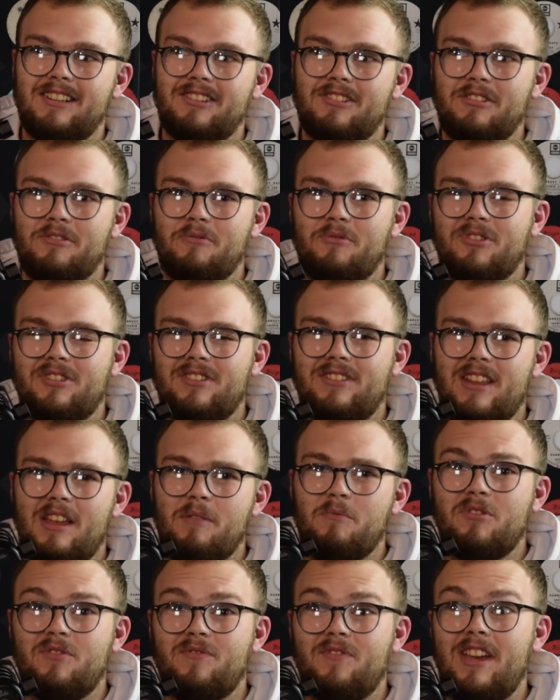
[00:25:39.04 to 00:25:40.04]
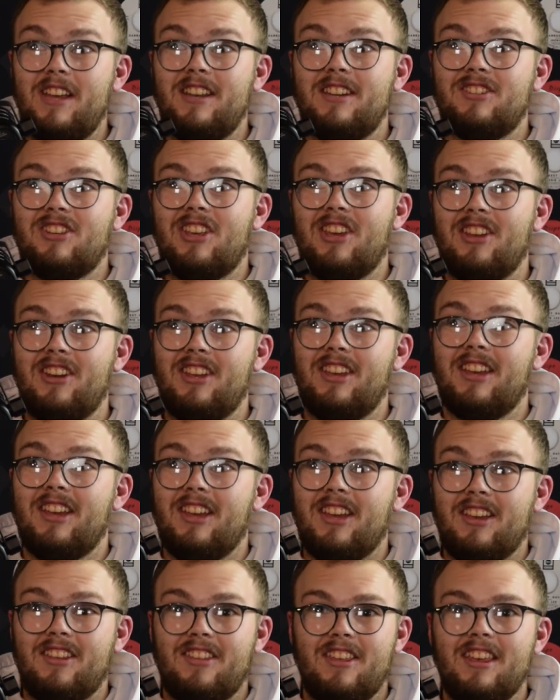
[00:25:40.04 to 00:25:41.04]
So it was, it was very scary.
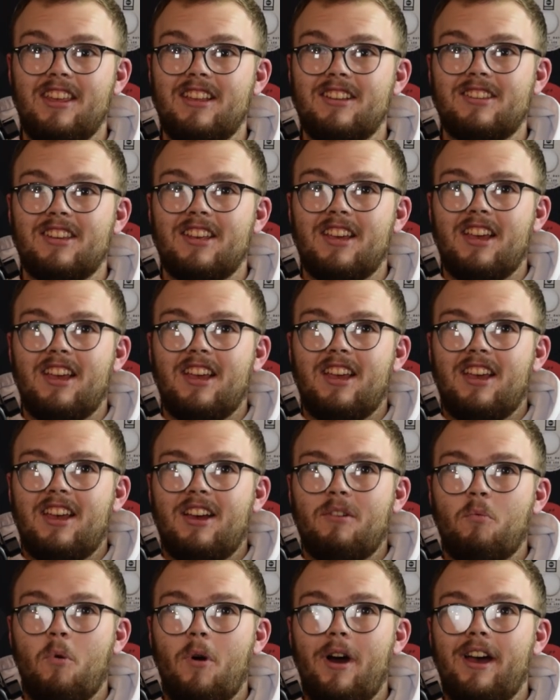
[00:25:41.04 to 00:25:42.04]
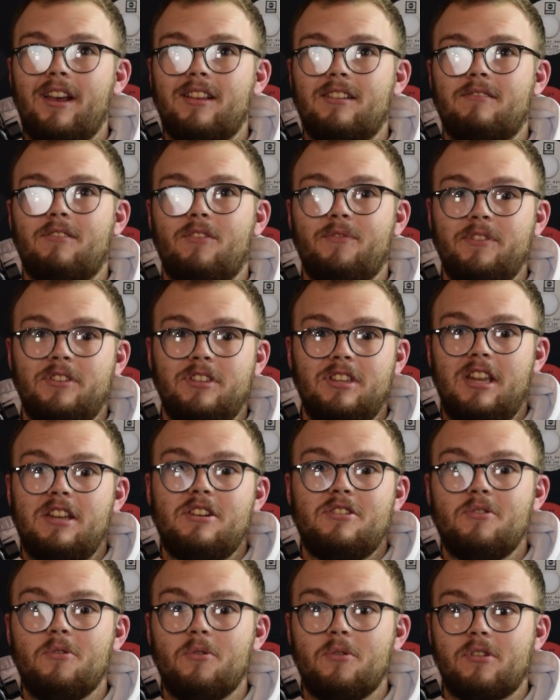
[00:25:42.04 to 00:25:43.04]
Thing is, what I obviously
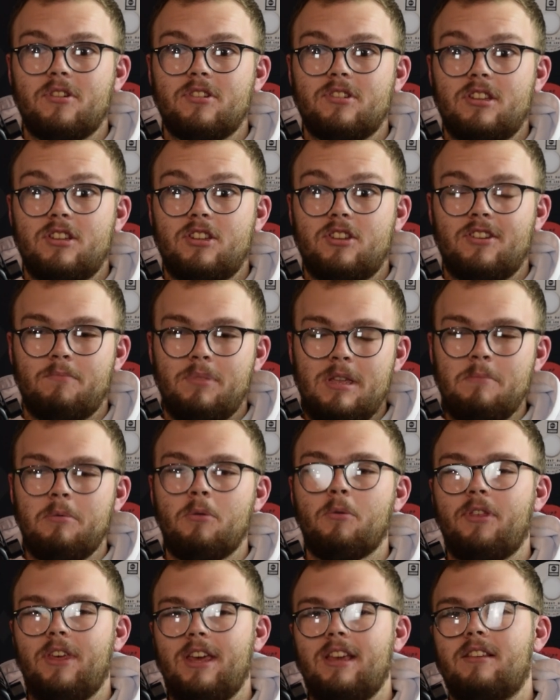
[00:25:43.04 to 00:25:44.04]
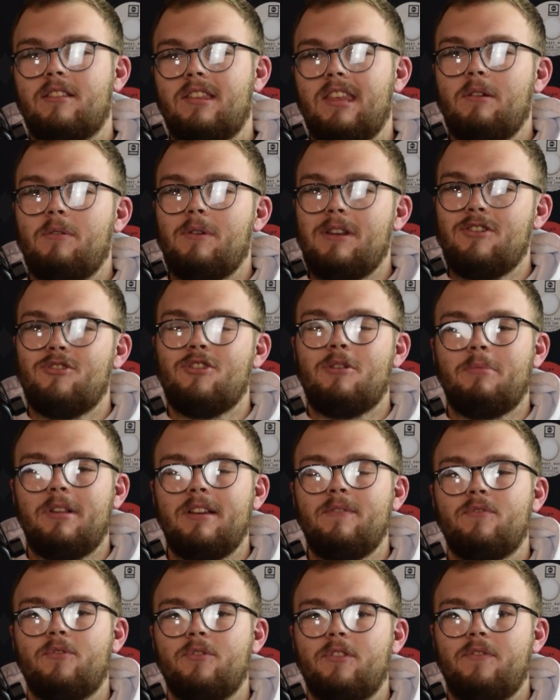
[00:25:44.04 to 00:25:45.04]
didn't know, because people think that when you do
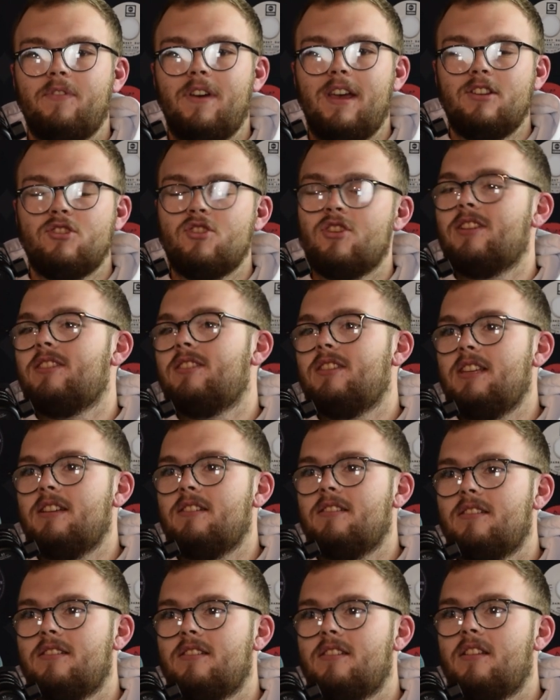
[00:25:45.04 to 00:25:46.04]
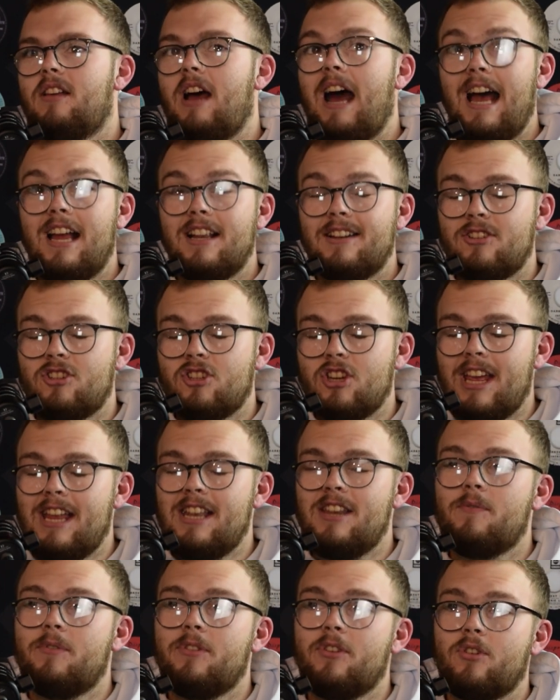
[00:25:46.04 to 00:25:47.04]
a blindfold effect, you can see. Mm. I
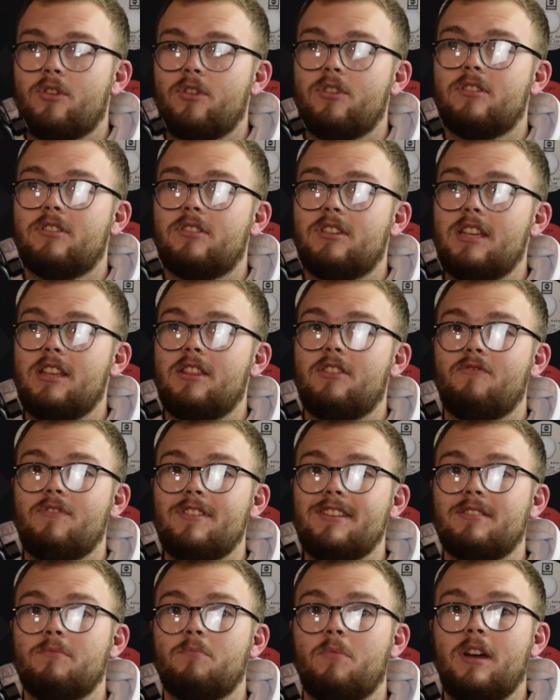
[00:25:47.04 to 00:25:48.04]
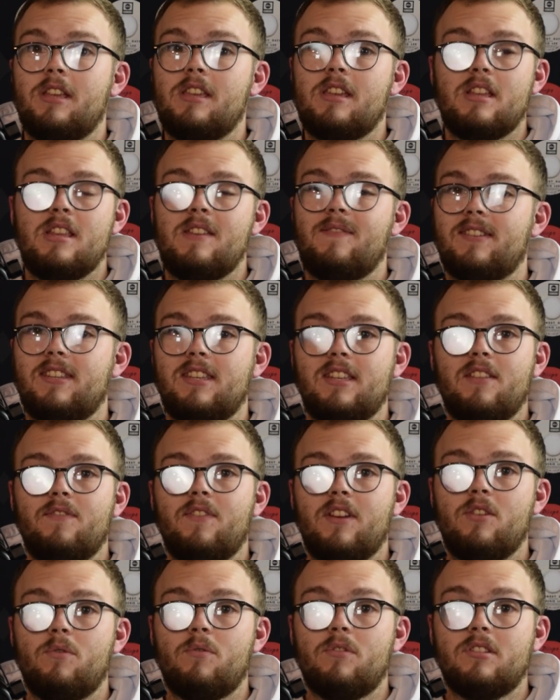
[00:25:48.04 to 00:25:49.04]
genuinely couldn't see, and the reason why you can even see
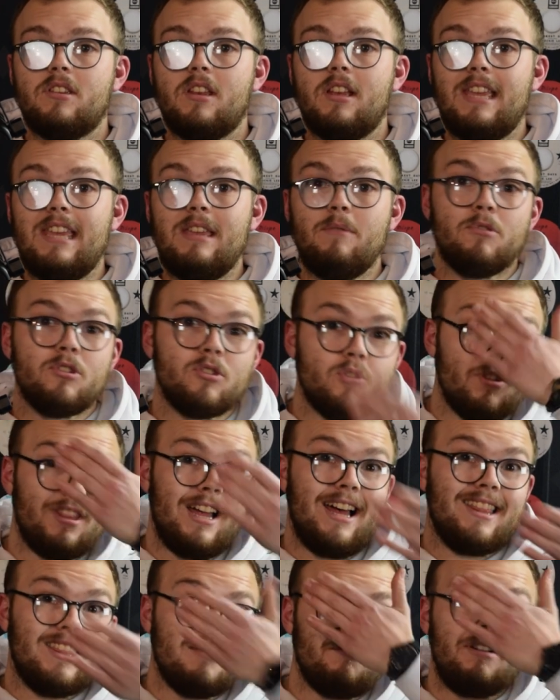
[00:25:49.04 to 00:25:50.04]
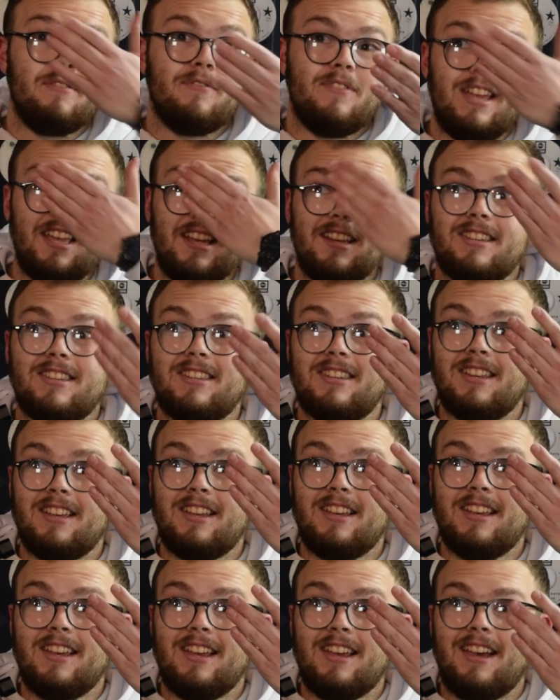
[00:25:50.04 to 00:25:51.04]
in the video is he was doing that to my
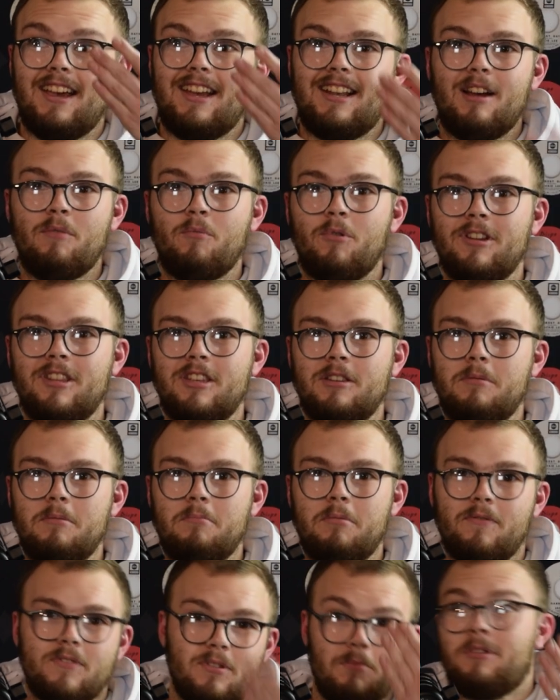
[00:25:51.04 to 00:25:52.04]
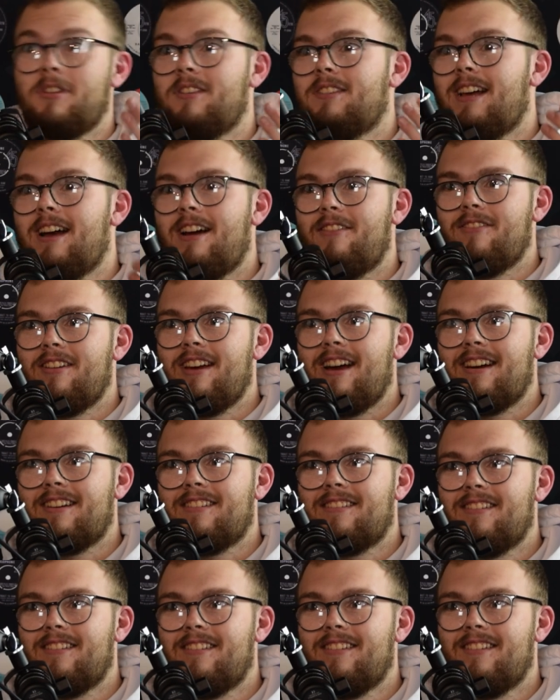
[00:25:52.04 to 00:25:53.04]
face, and I'm one of these people, if someone does that, I
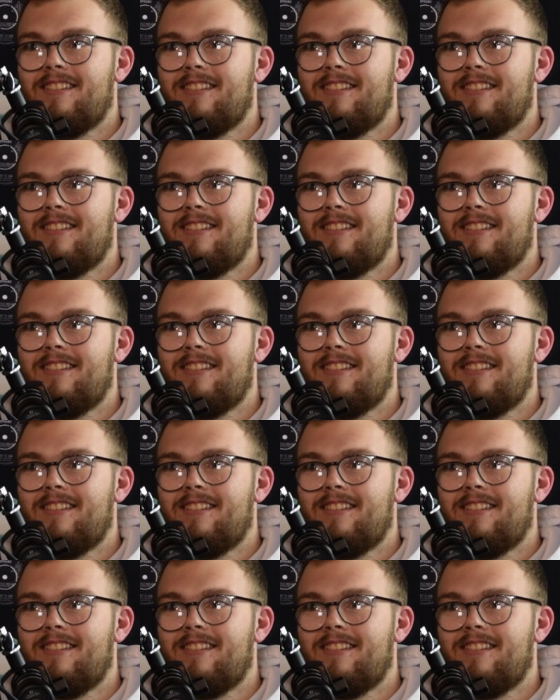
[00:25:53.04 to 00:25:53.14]
react.